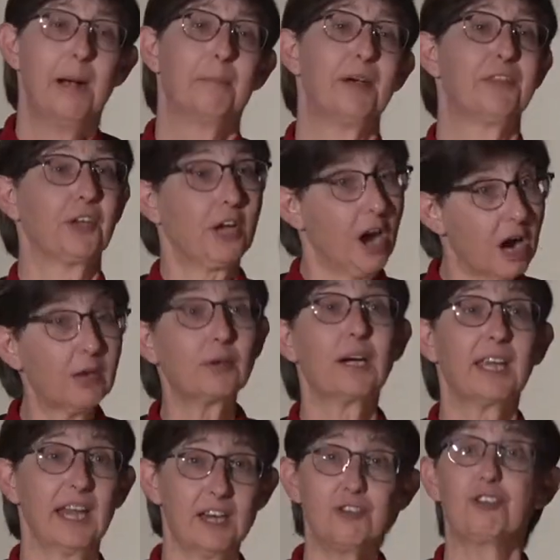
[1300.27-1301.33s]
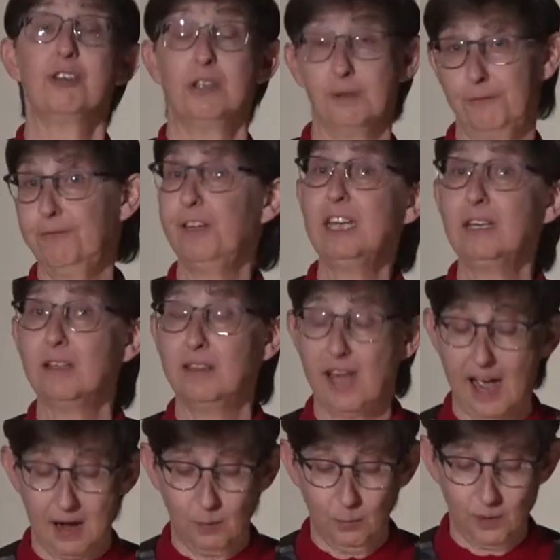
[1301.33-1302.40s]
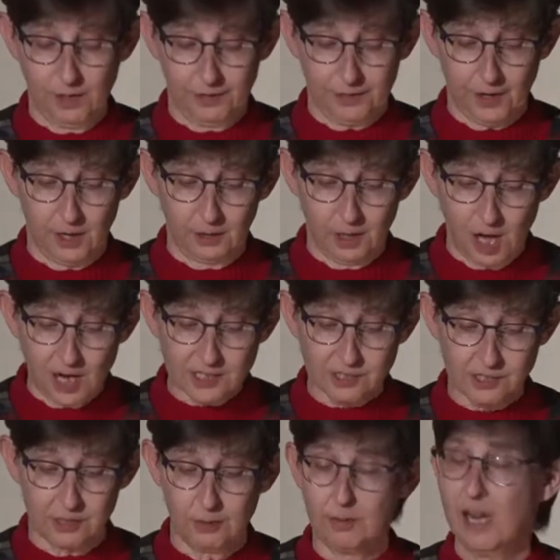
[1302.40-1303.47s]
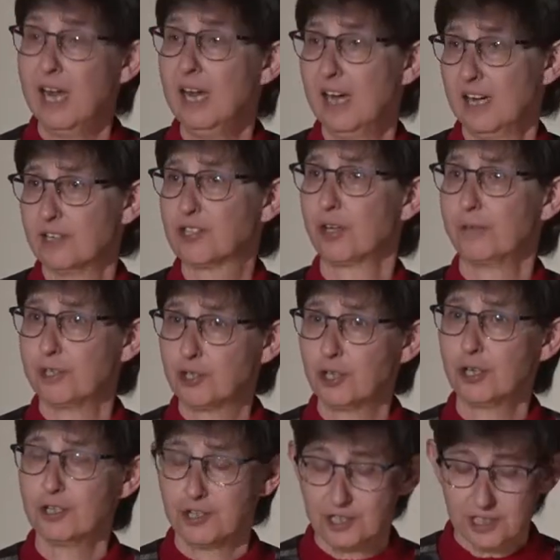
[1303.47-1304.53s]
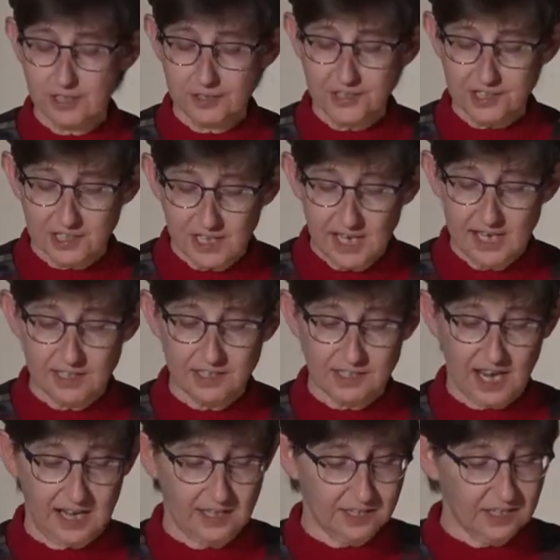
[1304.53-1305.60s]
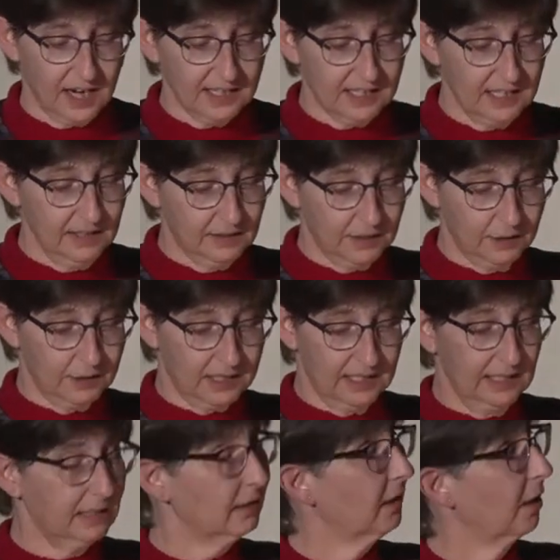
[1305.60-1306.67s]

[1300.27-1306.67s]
but the congregation defeated that with a lawsuit. And so the church still stands at its 1913